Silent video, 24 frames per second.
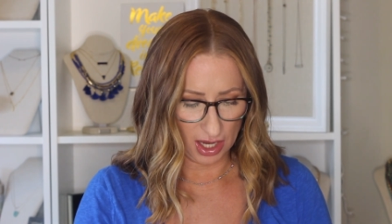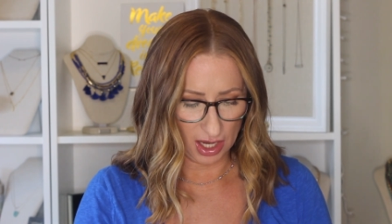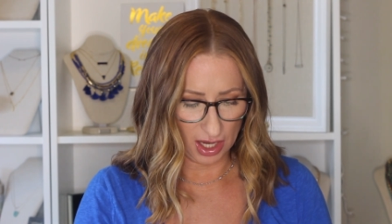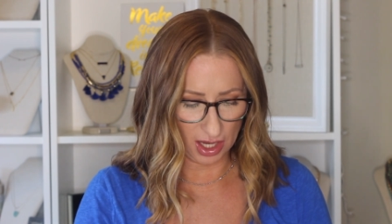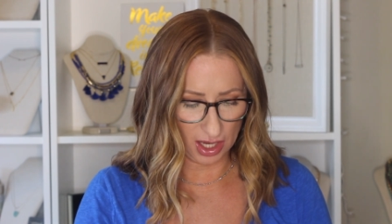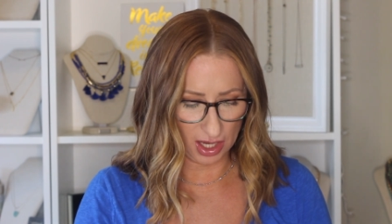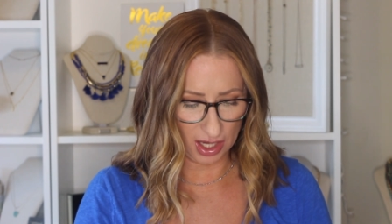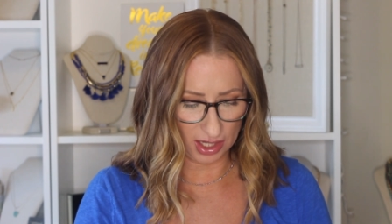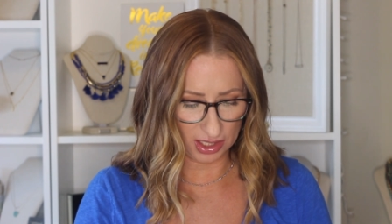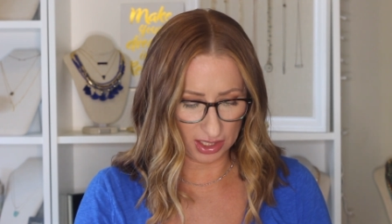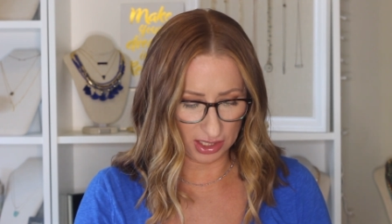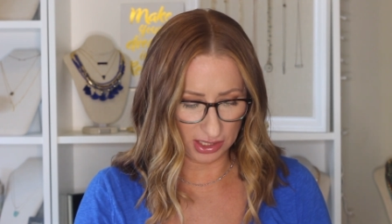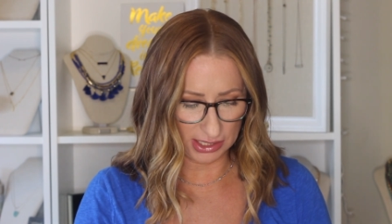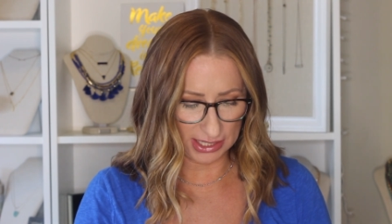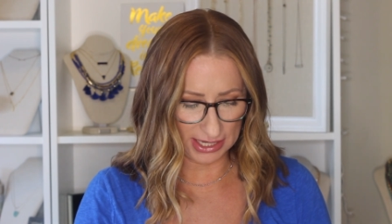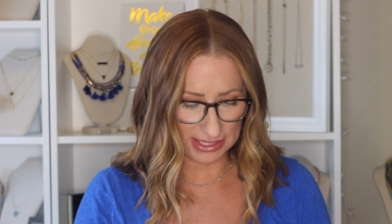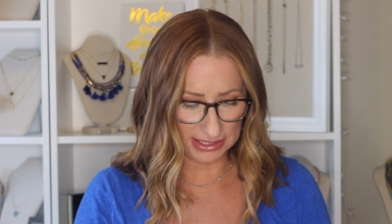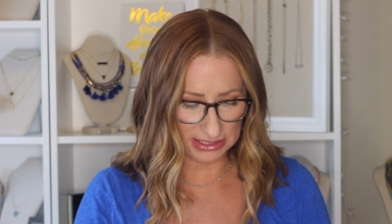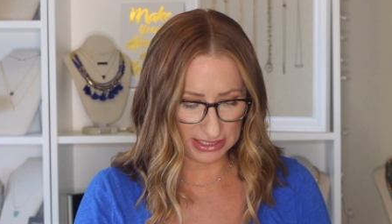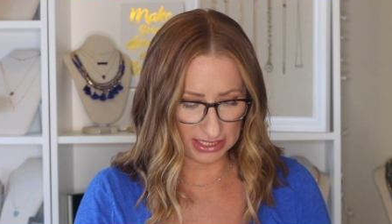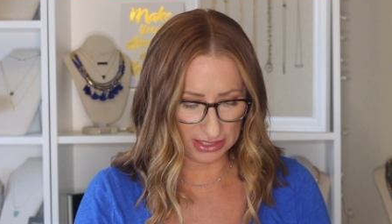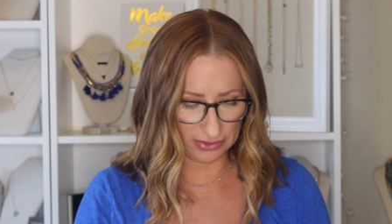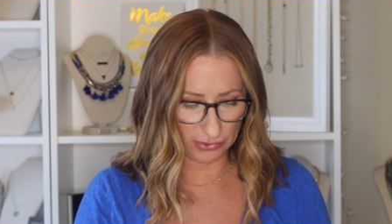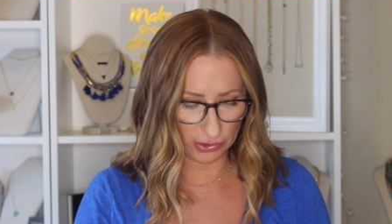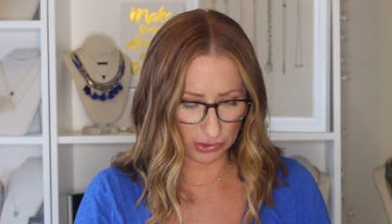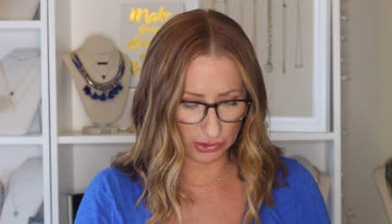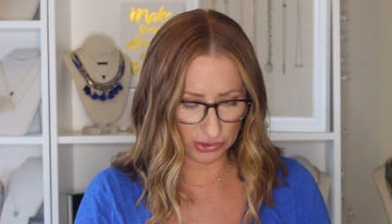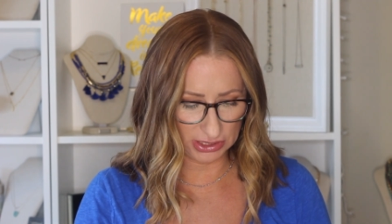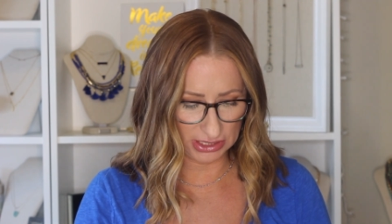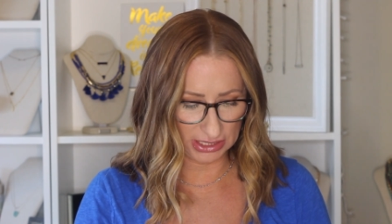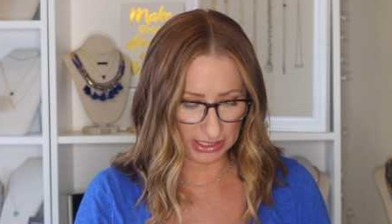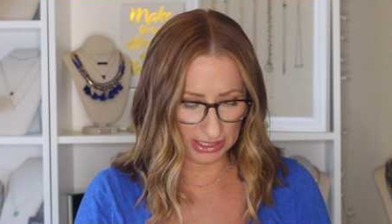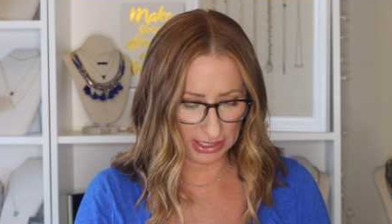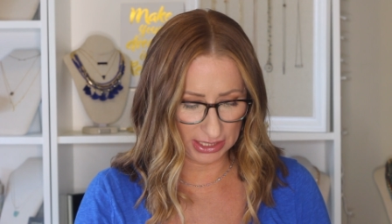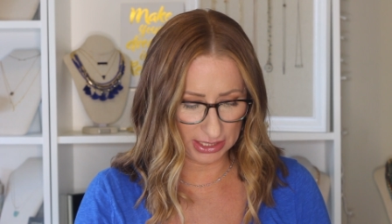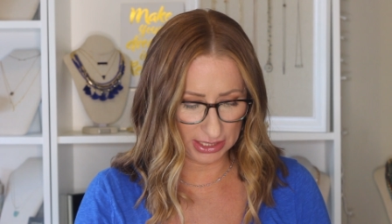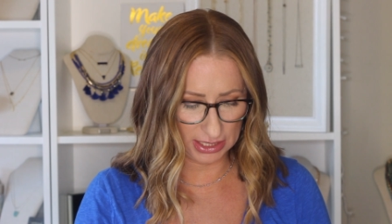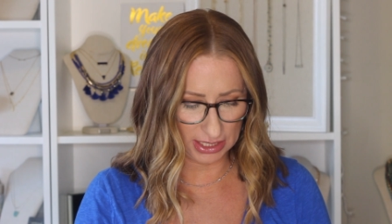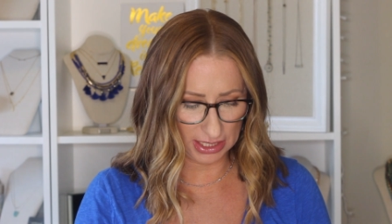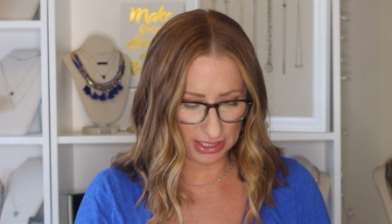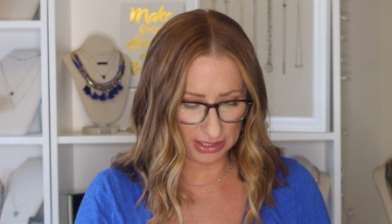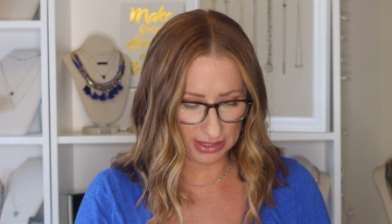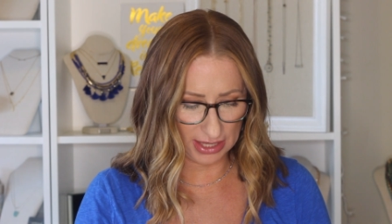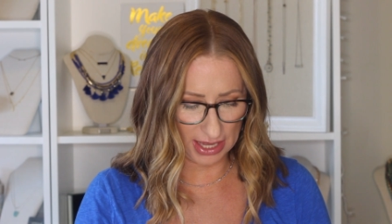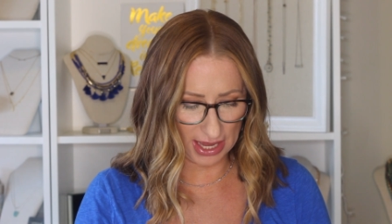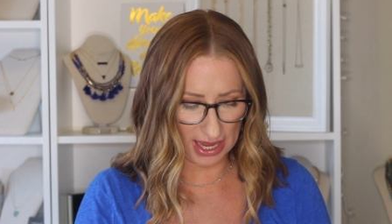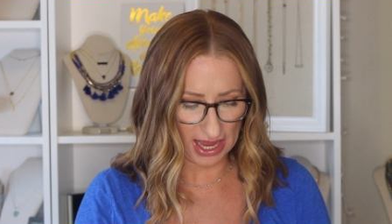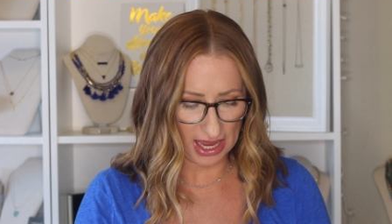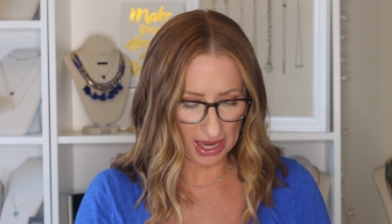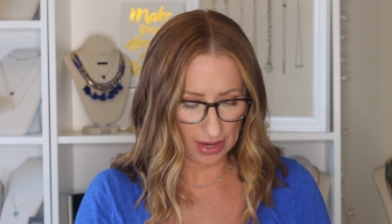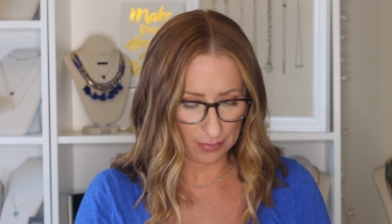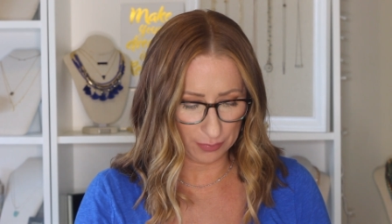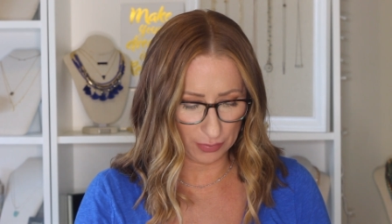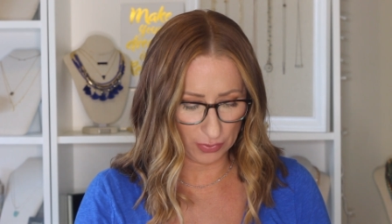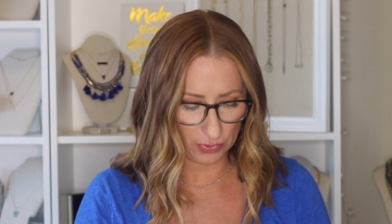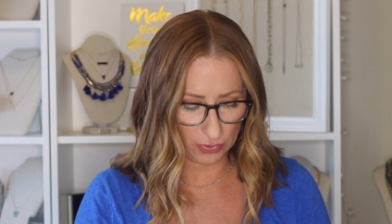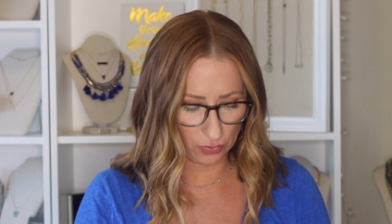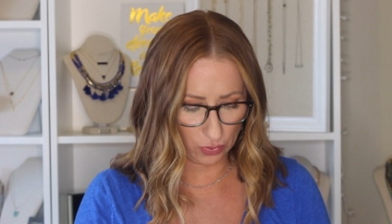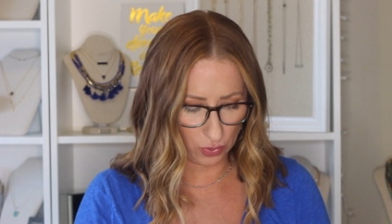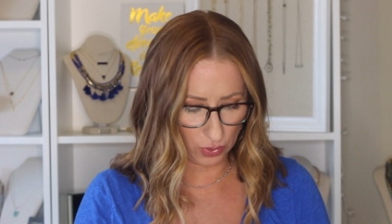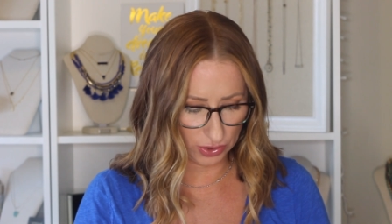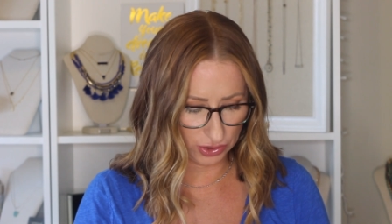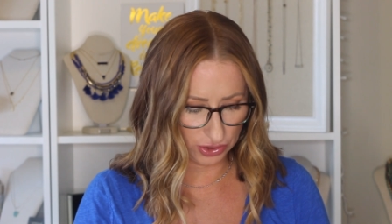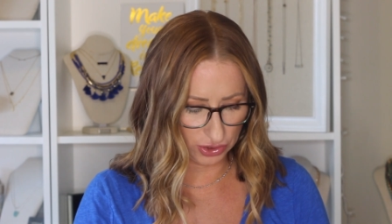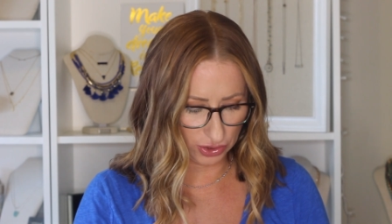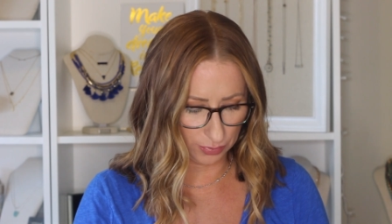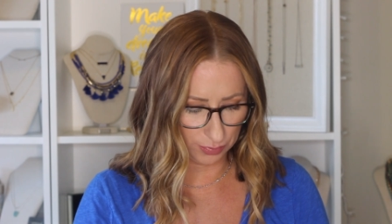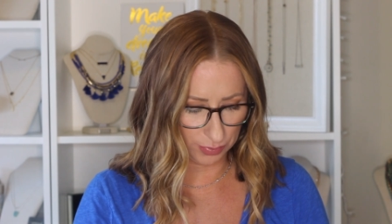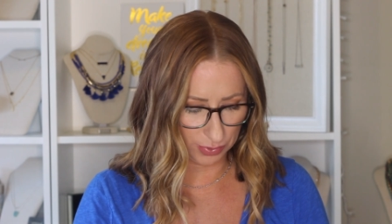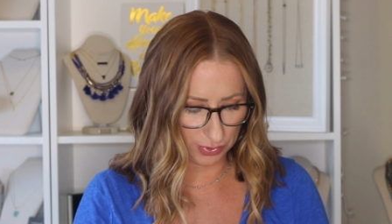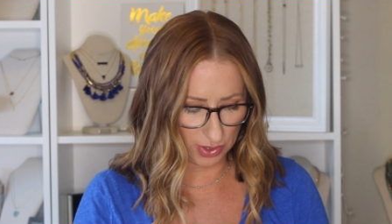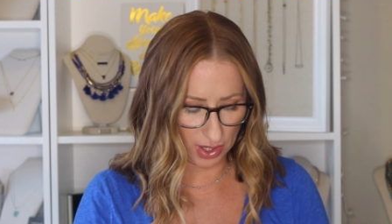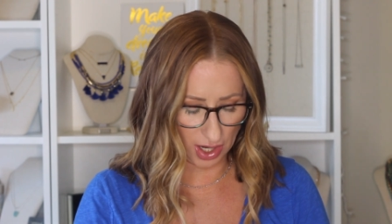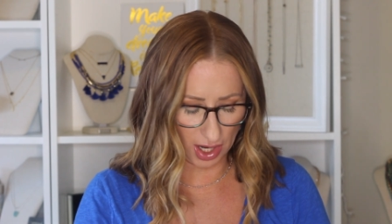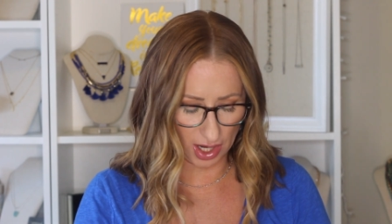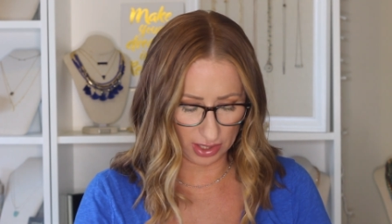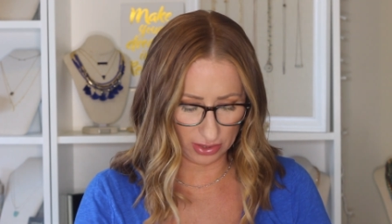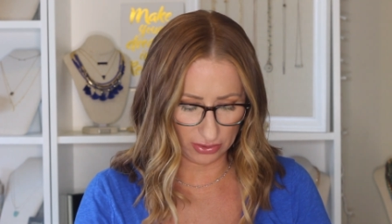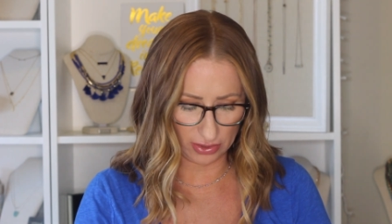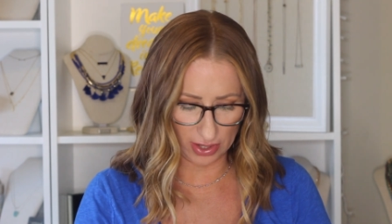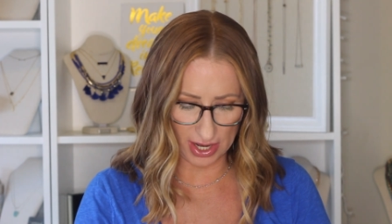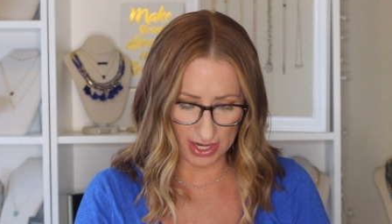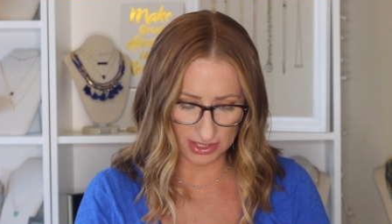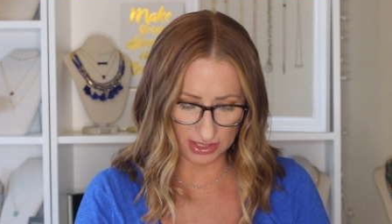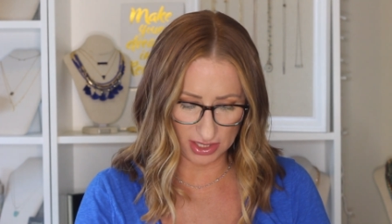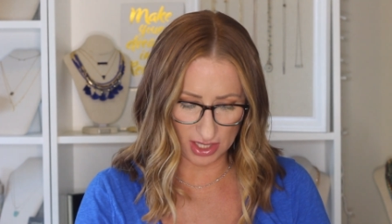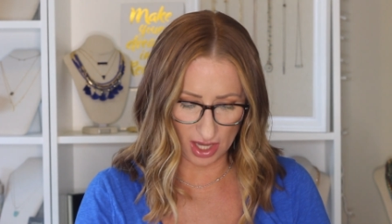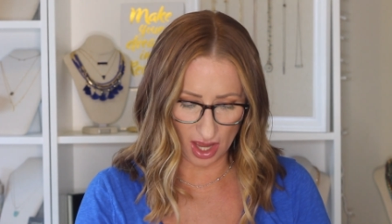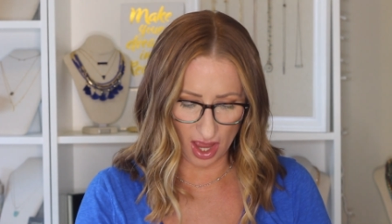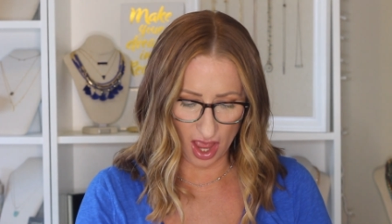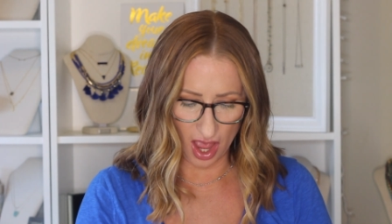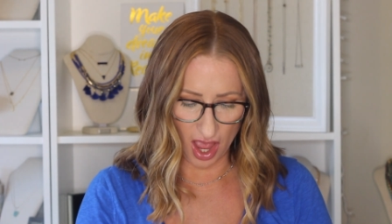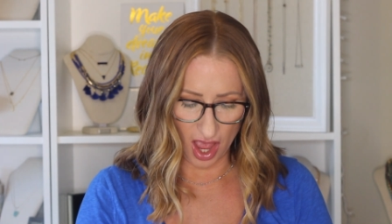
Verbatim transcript: a cleansing routine, and the app records your progress.